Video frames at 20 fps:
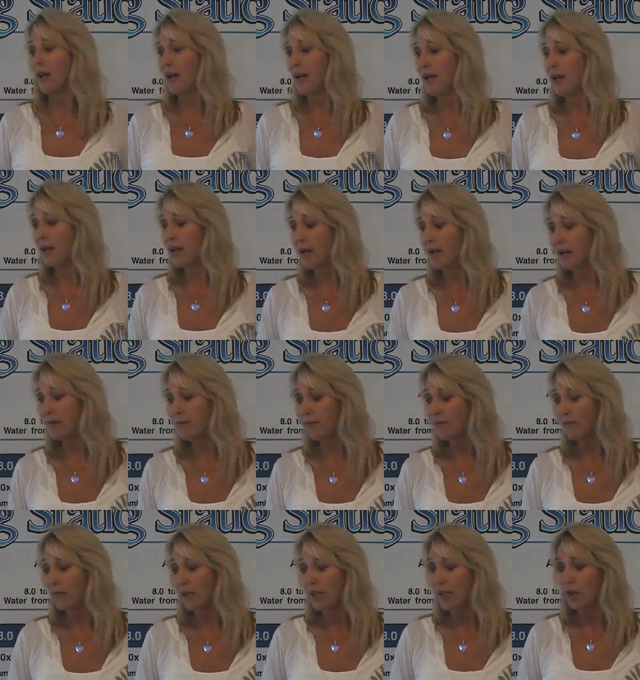
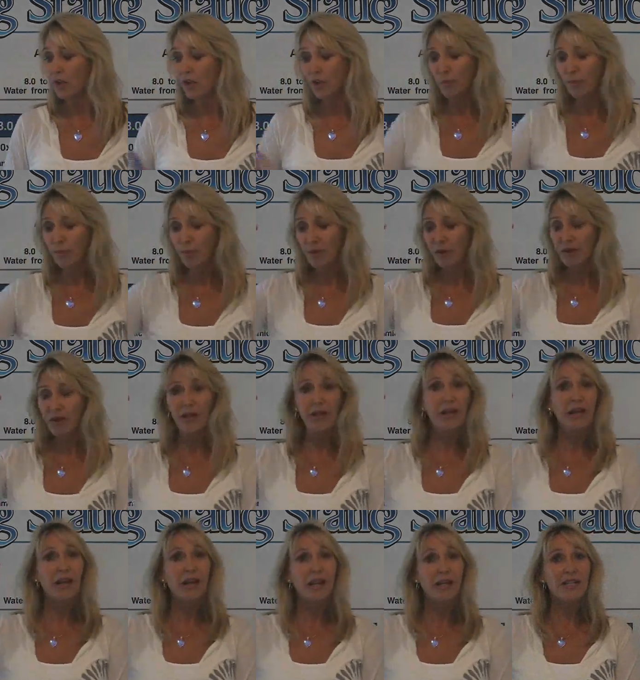You can put it in
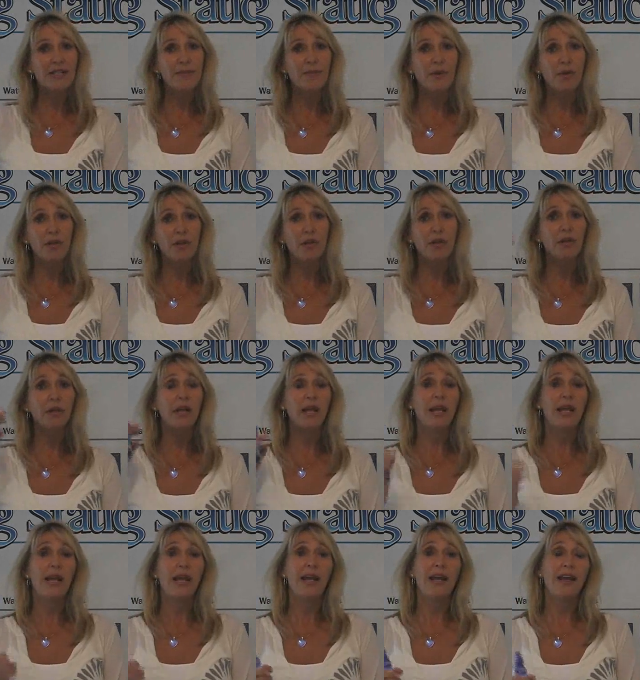a glass bottle,
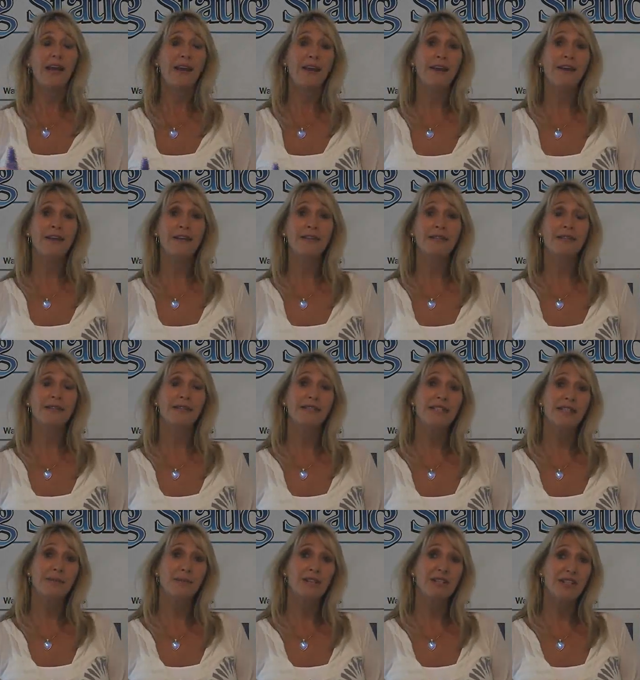add
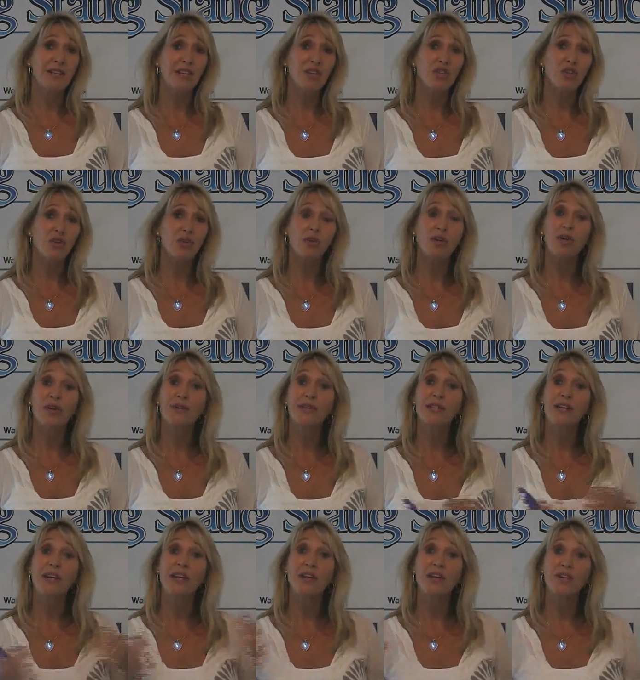some essential
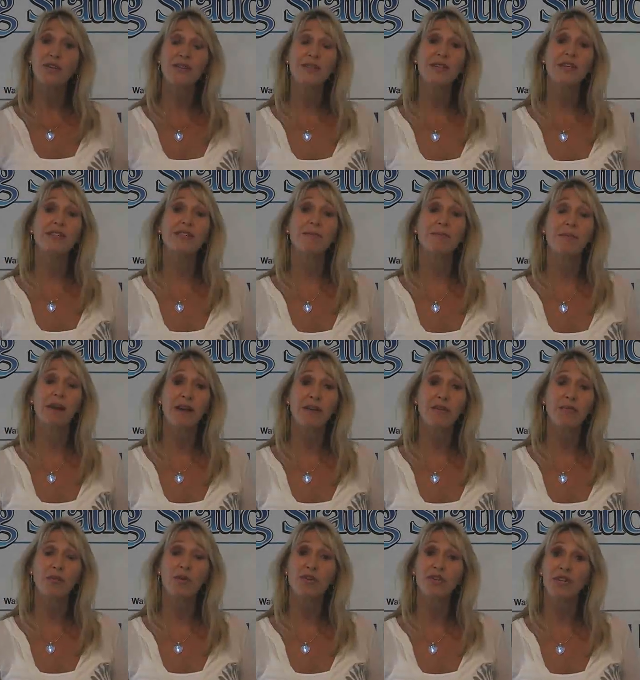oils and use it as a
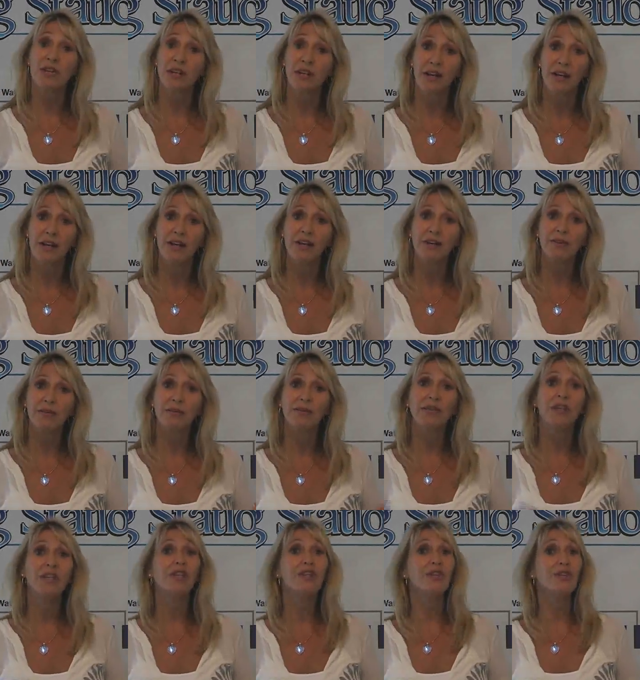mouthwash and a gargle.
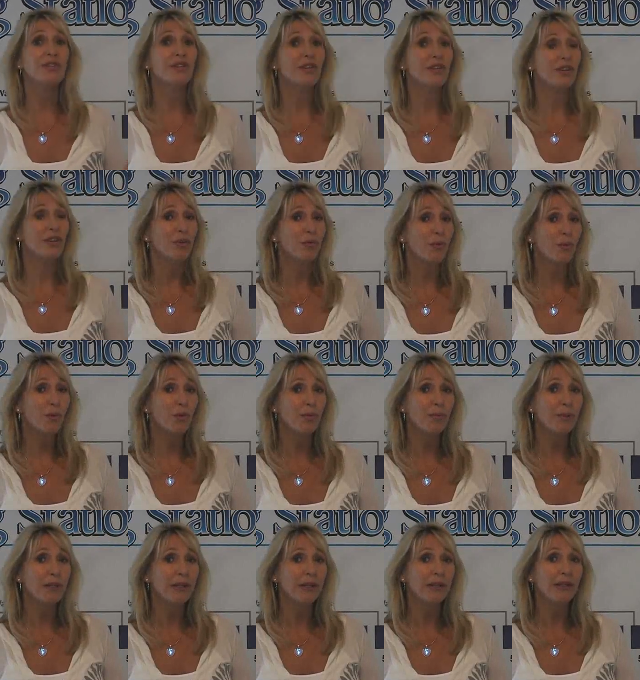Use it in your water
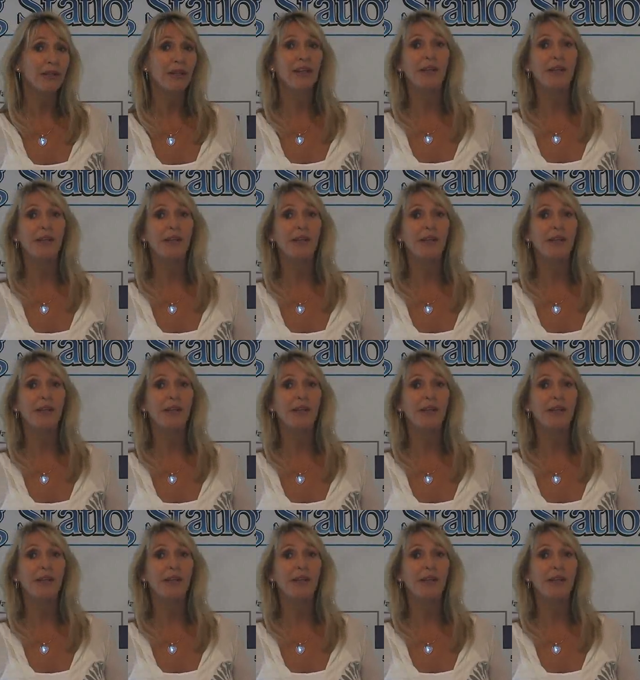pick.